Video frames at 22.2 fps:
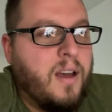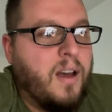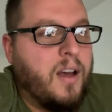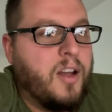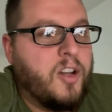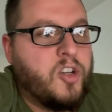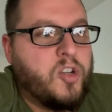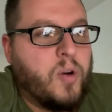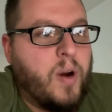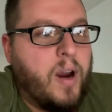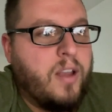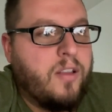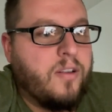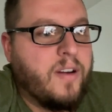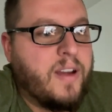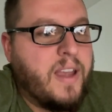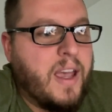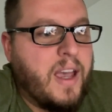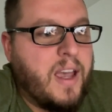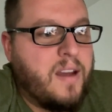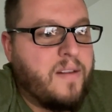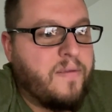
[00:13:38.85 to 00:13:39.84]
Trailer
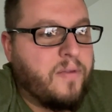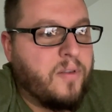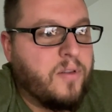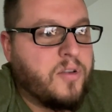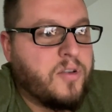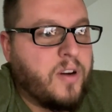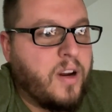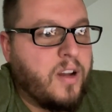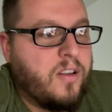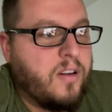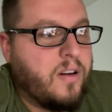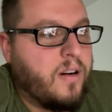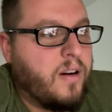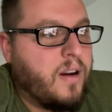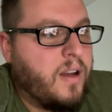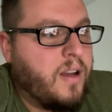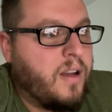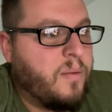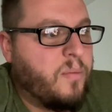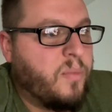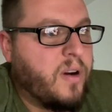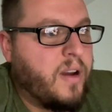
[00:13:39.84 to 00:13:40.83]
gain for a
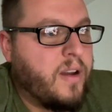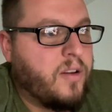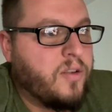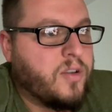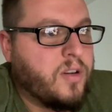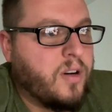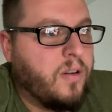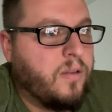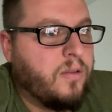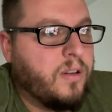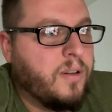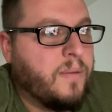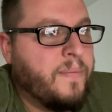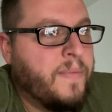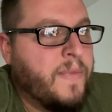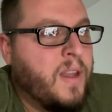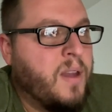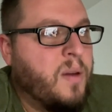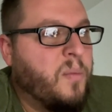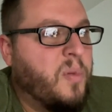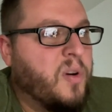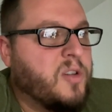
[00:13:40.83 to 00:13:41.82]
trailer brake controller.
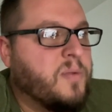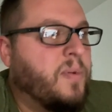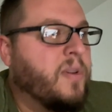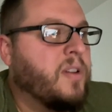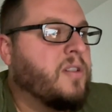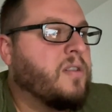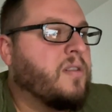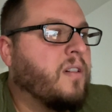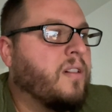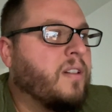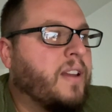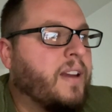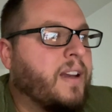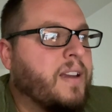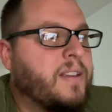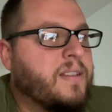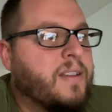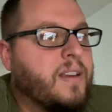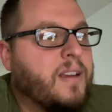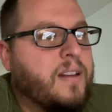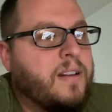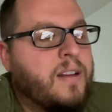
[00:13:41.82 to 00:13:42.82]
Push button start, like I
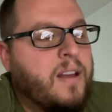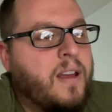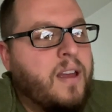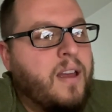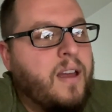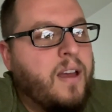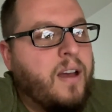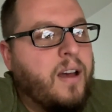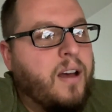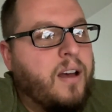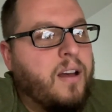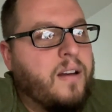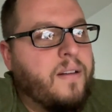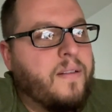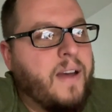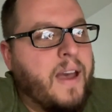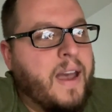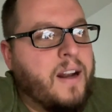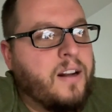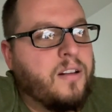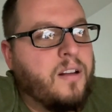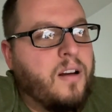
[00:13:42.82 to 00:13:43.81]
said.
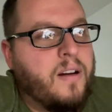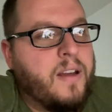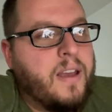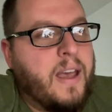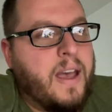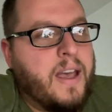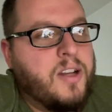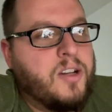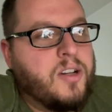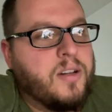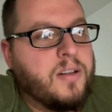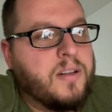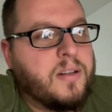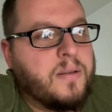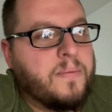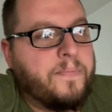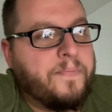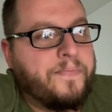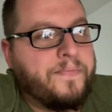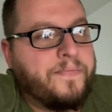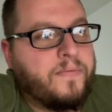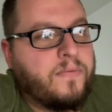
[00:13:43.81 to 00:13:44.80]
Analog gauges
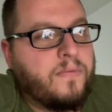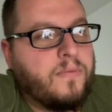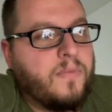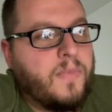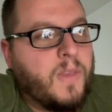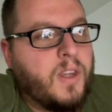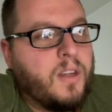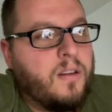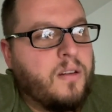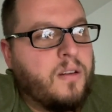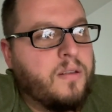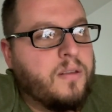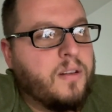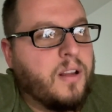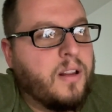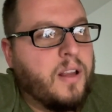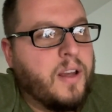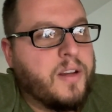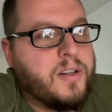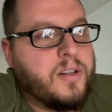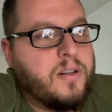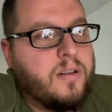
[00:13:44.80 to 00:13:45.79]
in the
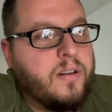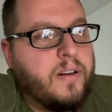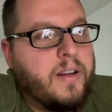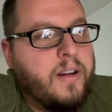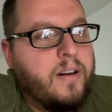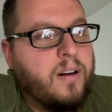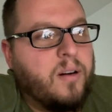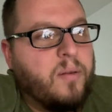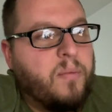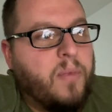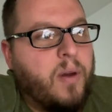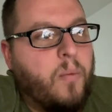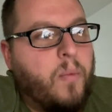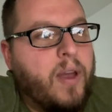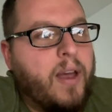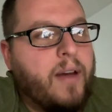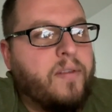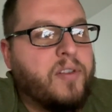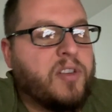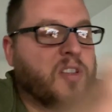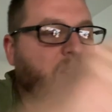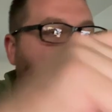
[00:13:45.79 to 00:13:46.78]
cluster here, and we
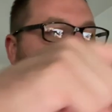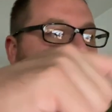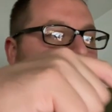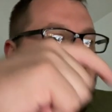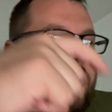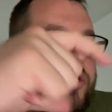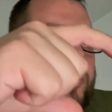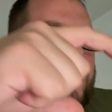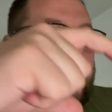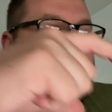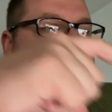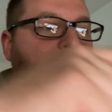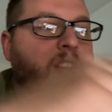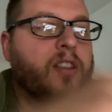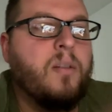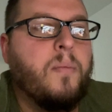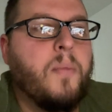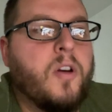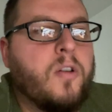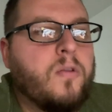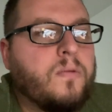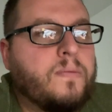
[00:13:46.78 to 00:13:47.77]
have a smaller screen in the
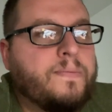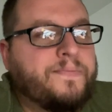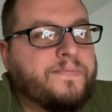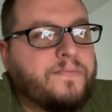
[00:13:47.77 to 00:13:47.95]
middle,